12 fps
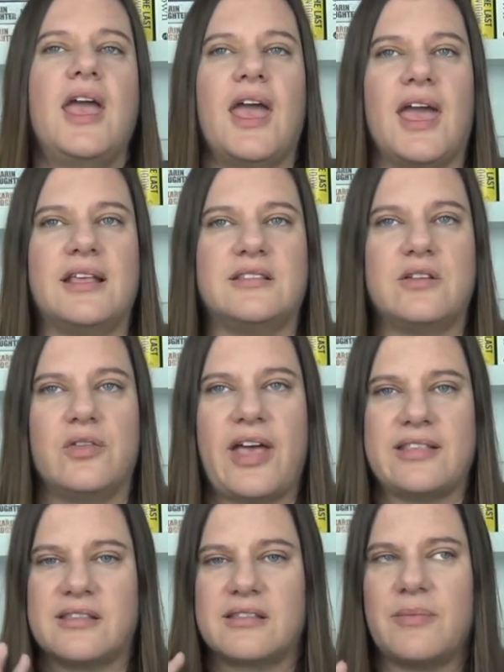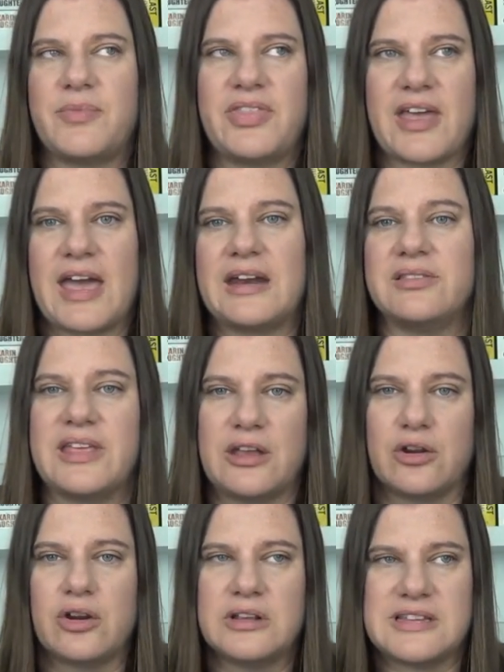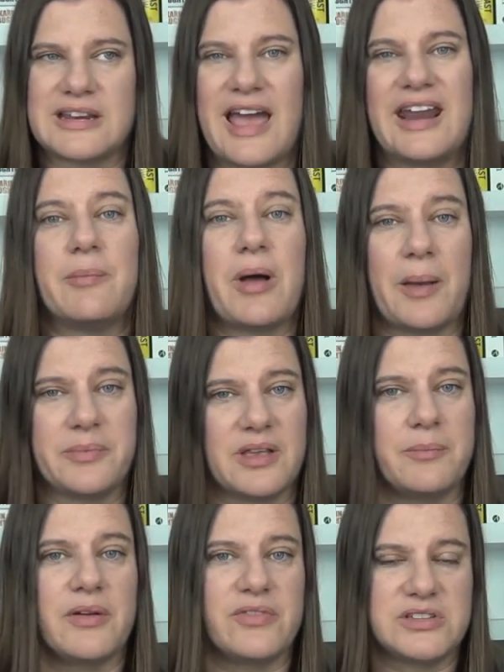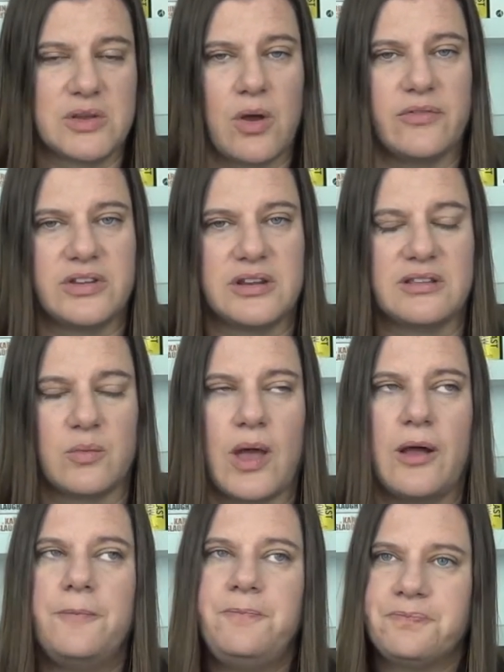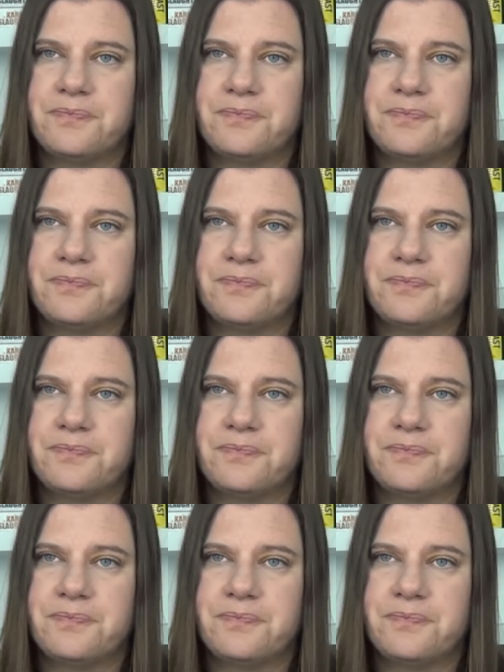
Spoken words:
And so that's something that kind of lingers and kind of pops up every so often as well.